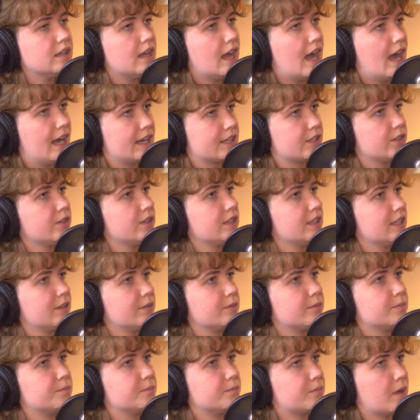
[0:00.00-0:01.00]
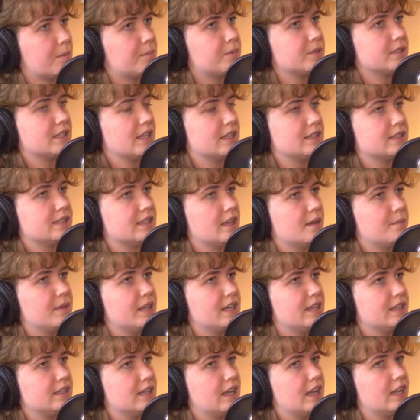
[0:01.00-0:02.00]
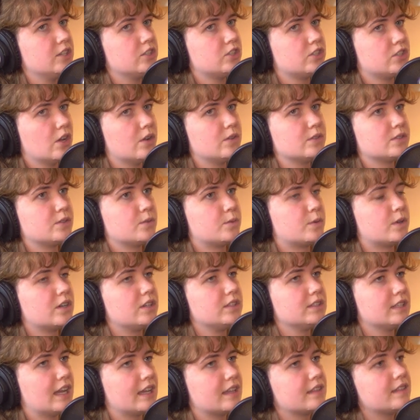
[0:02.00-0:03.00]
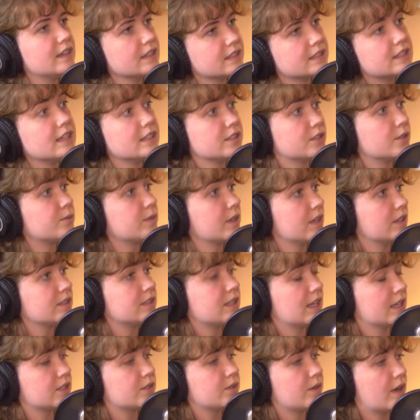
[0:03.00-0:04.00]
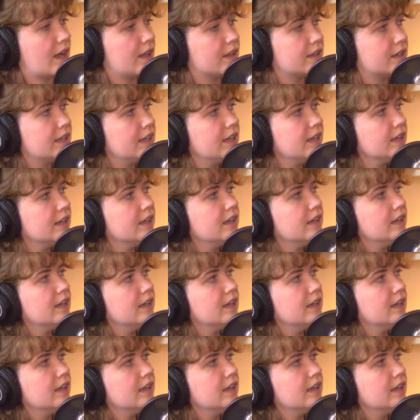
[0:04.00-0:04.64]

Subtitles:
accurately represents them, and it shows the world like this is a real sexuality.